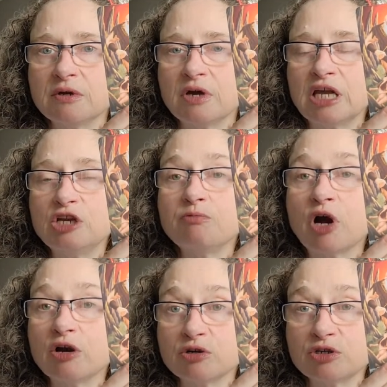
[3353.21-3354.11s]
a new
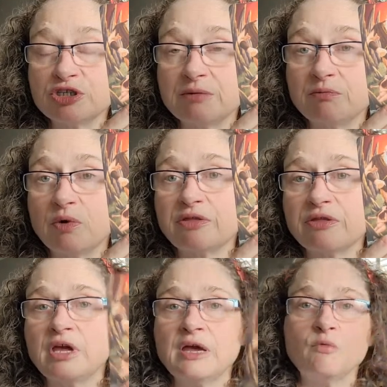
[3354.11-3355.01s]
partnership
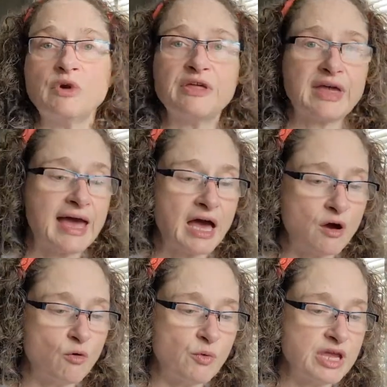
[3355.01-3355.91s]
with
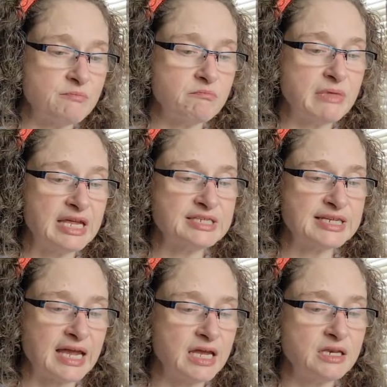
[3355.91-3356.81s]
how we
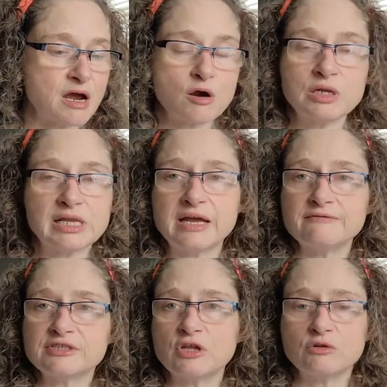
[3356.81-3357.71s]
maintain our
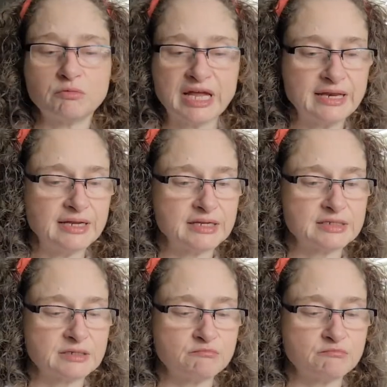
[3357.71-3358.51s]
lives on the planet.